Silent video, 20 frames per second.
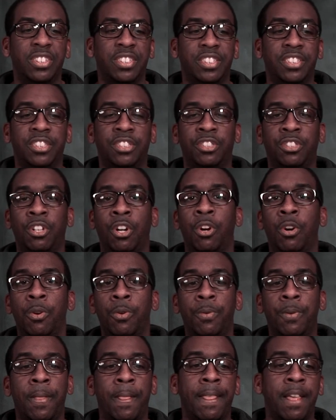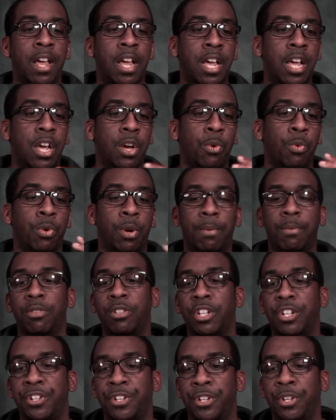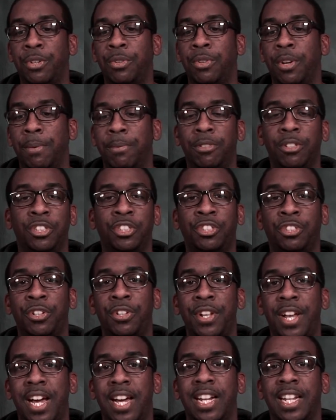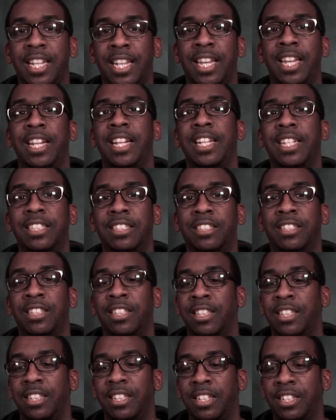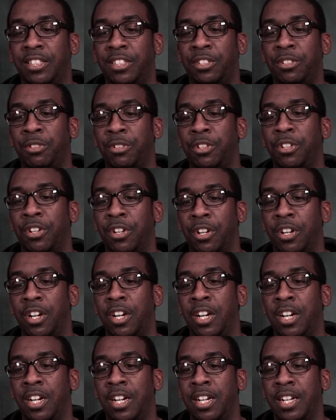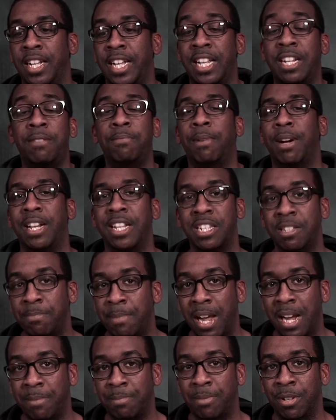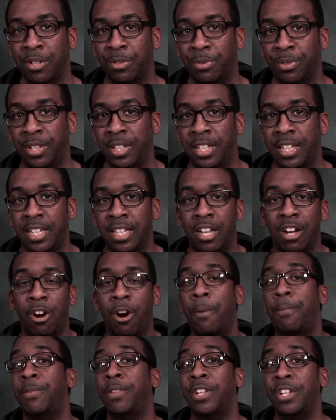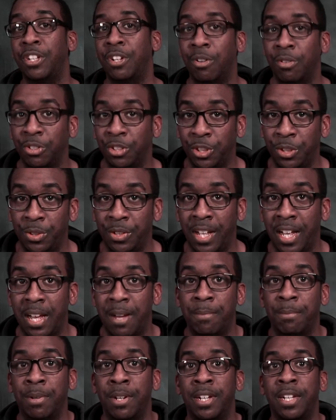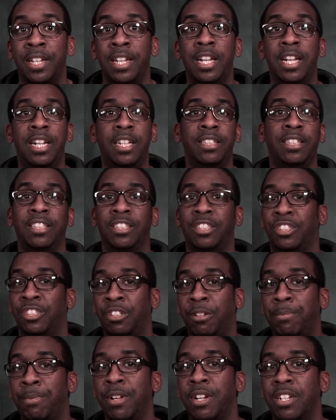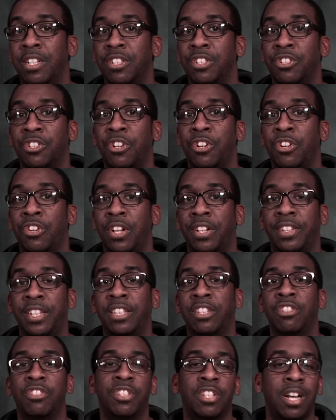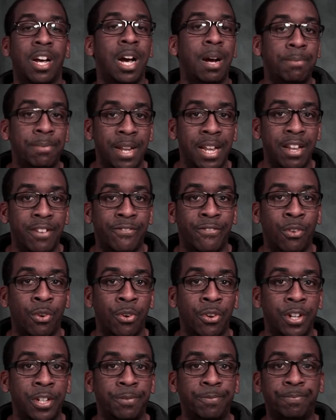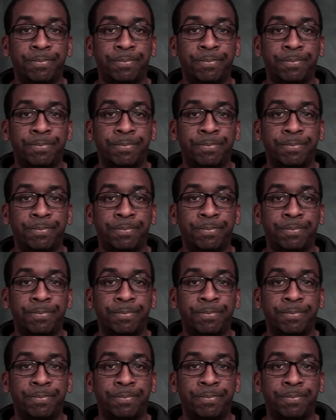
So what I'm gonna do, I'm gonna show you how to get into to your uh, anybody's MacBook really. Hopefully you don't do that, but this should be a concern. I think there's an update for it